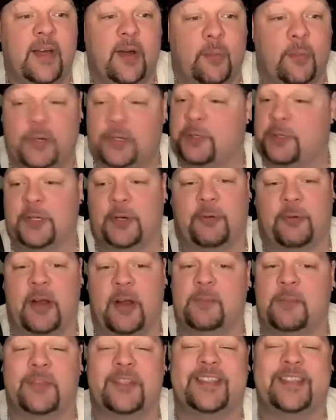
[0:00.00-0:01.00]
which was
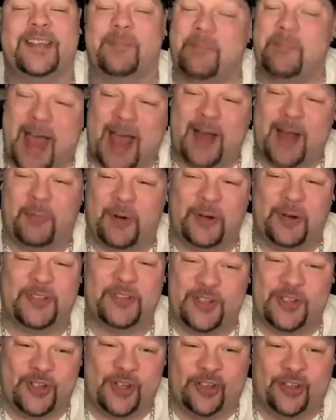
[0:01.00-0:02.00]
incredible to see Matt Riddle's
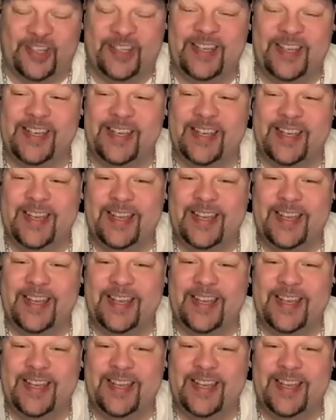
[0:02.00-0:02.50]
agility